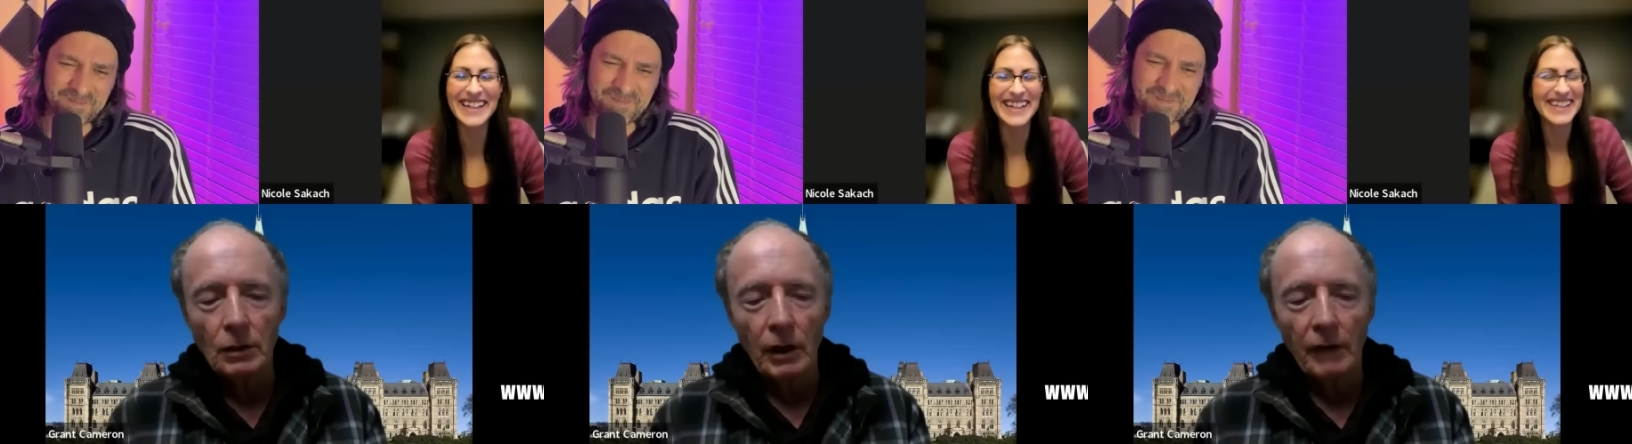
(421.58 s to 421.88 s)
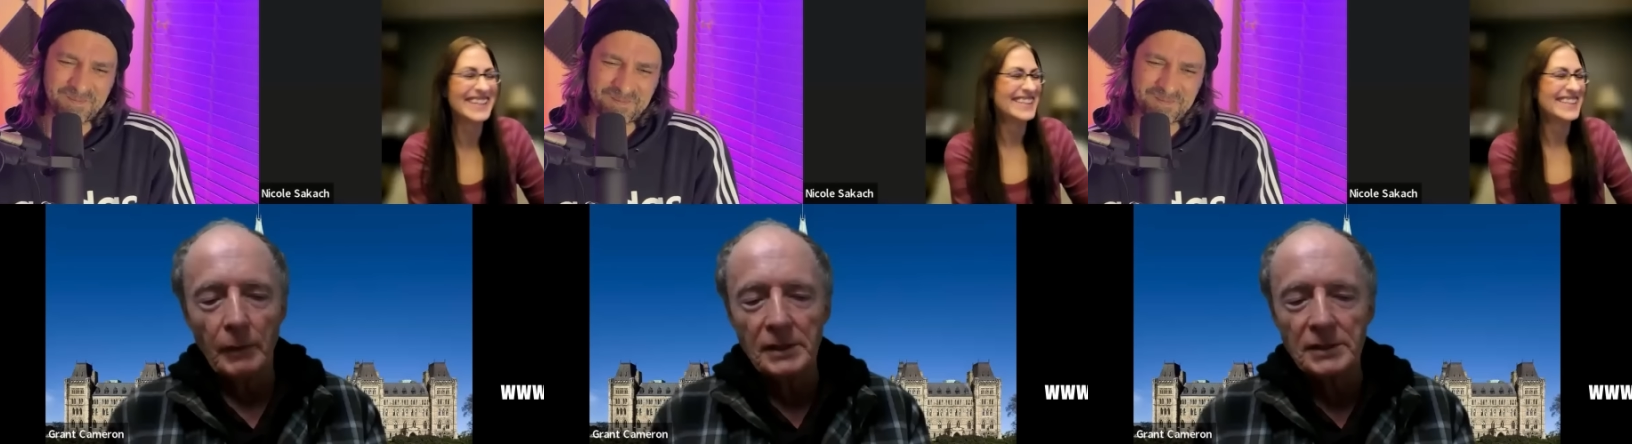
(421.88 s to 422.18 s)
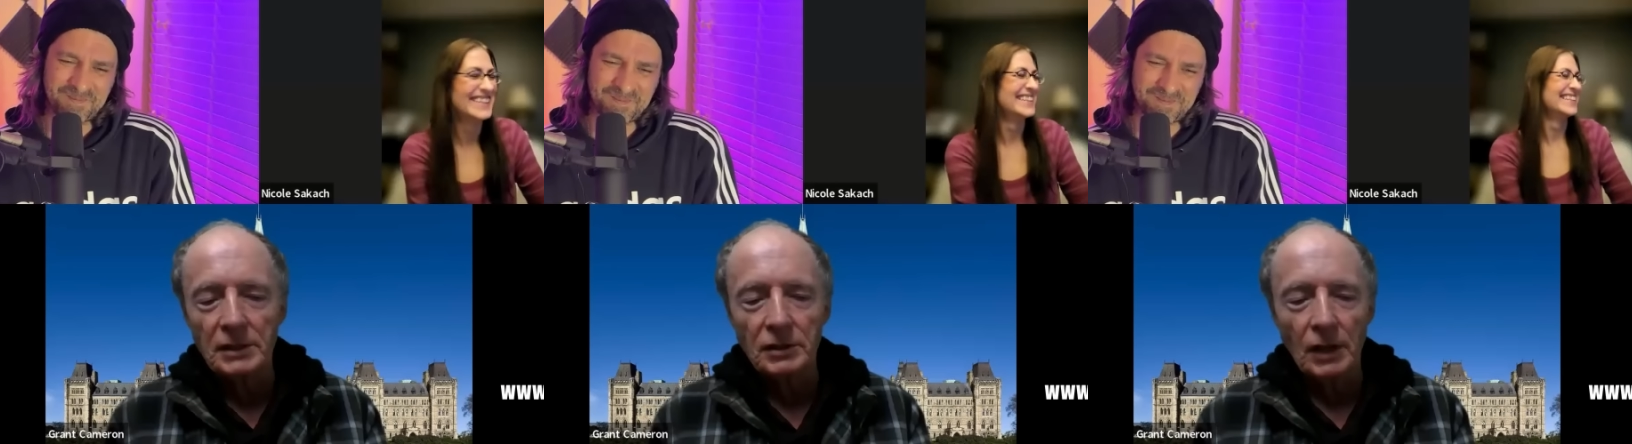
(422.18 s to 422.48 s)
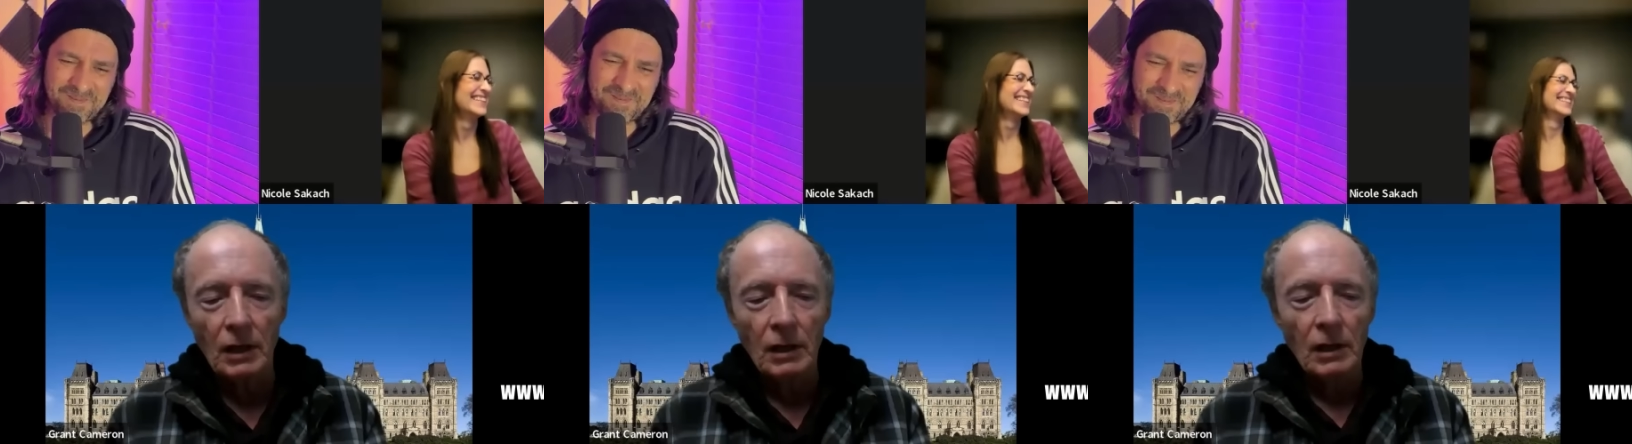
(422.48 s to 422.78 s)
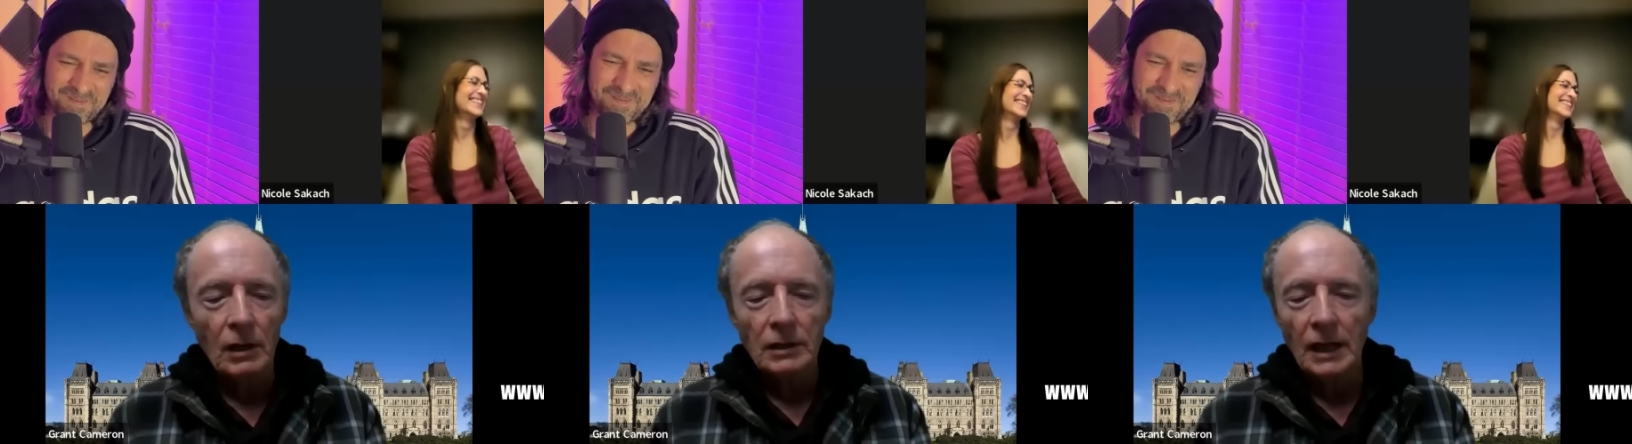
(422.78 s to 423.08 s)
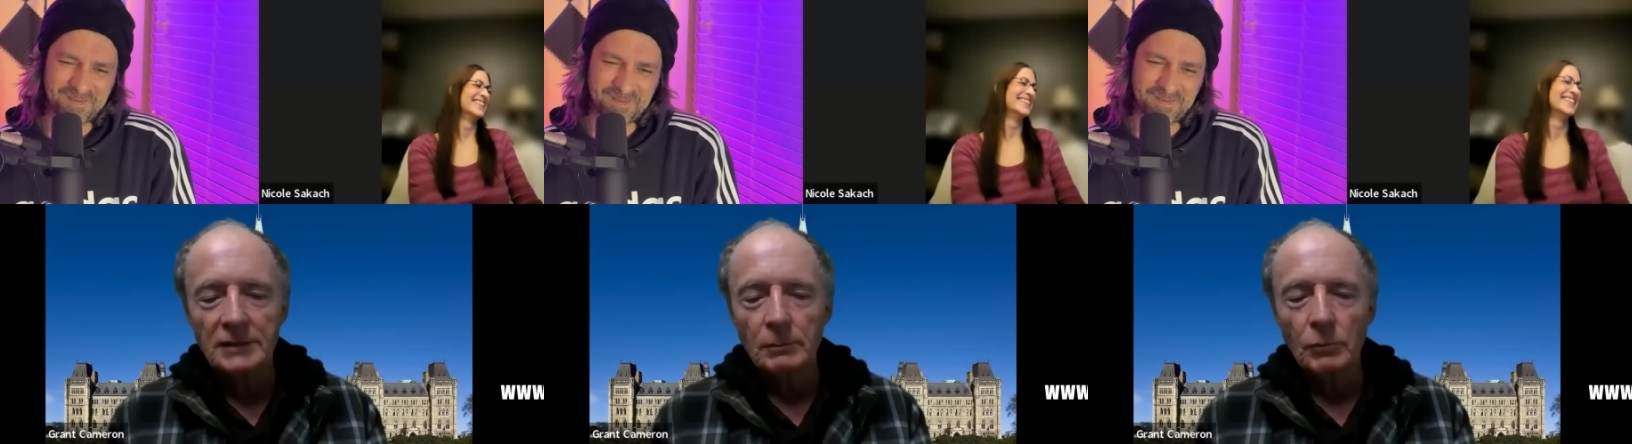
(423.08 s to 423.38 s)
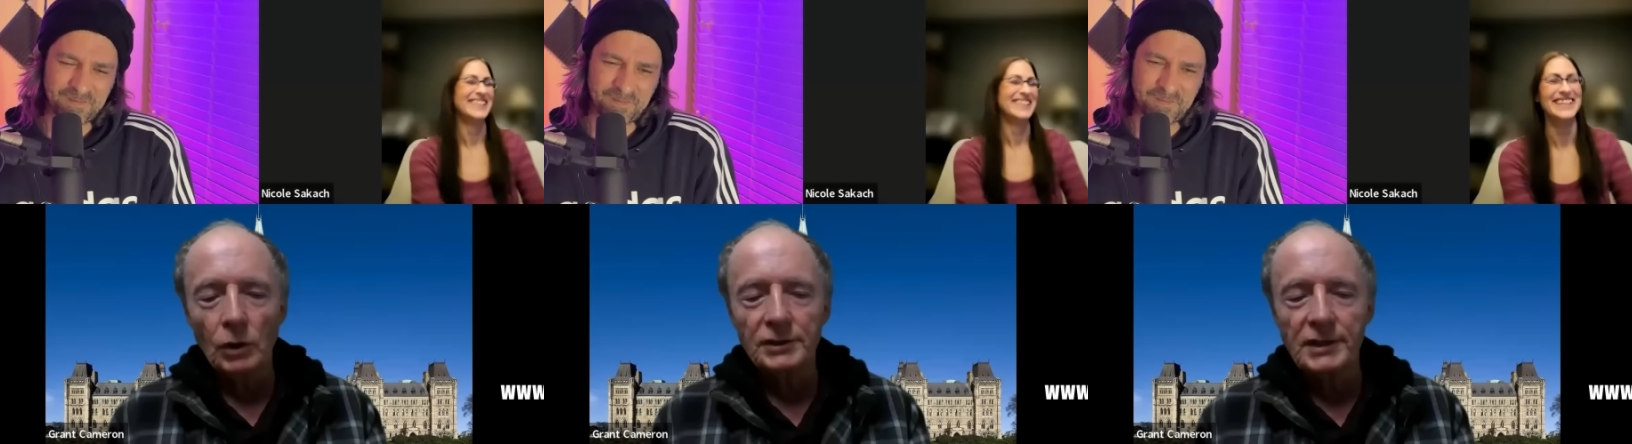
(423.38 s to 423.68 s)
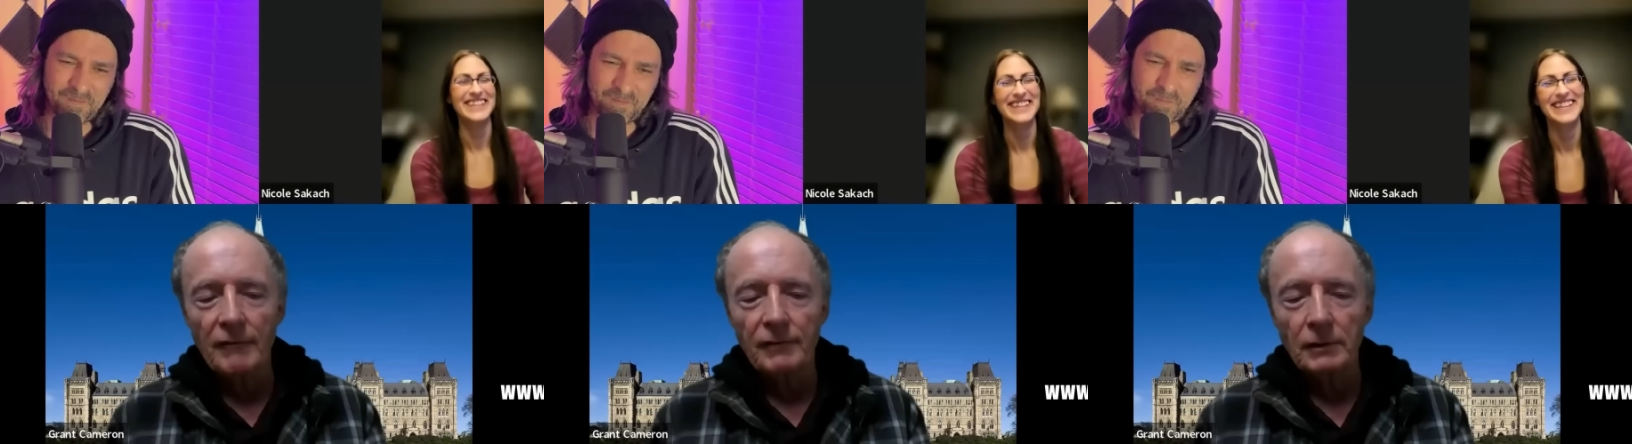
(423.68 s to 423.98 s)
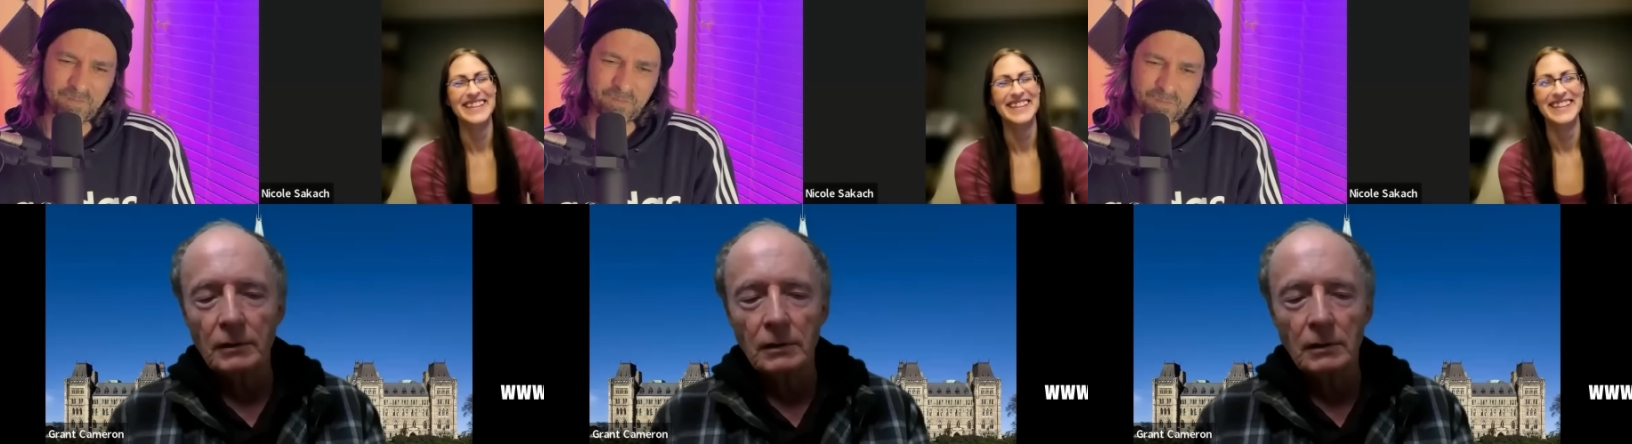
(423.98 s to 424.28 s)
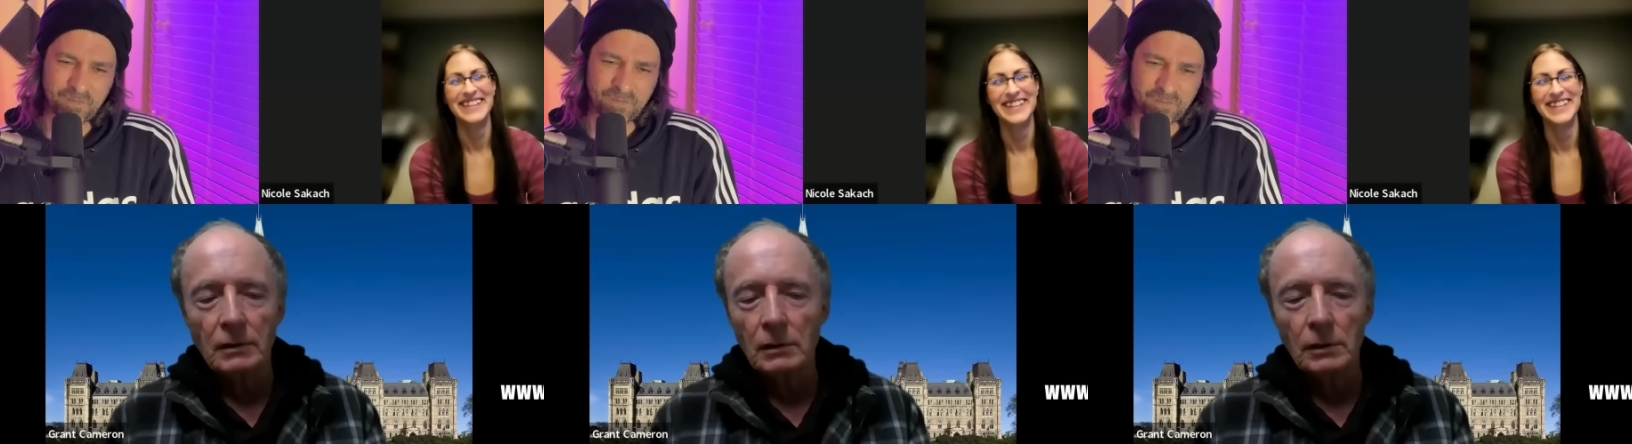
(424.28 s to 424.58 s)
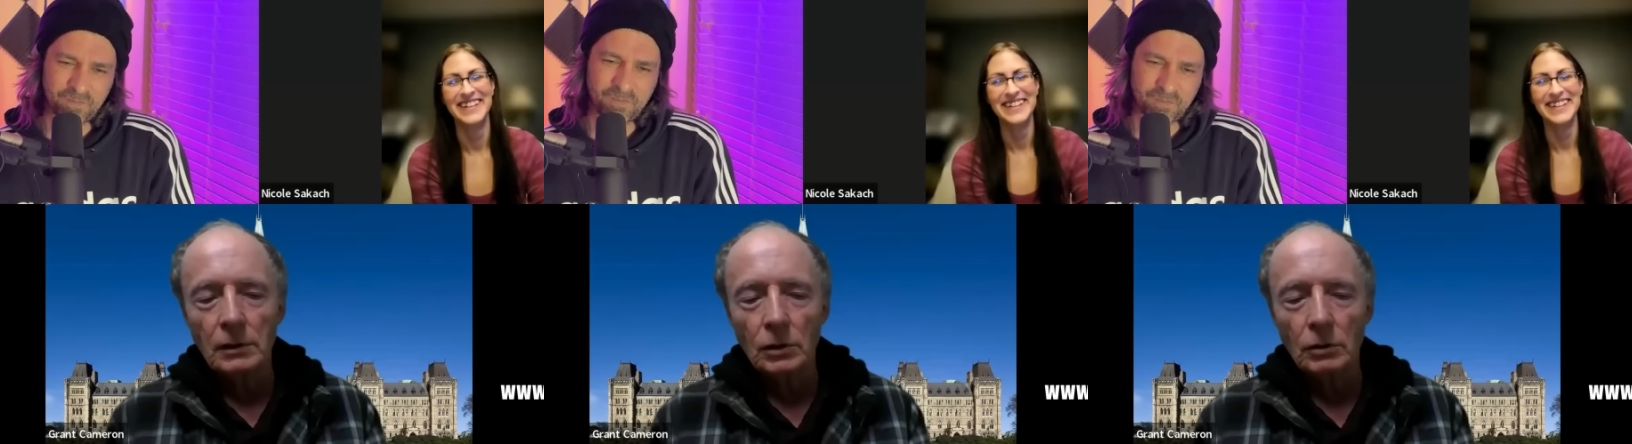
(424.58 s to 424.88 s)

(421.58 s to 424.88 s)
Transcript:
Speaker 1: you know everybody's into the nuts and bolts stuff, and you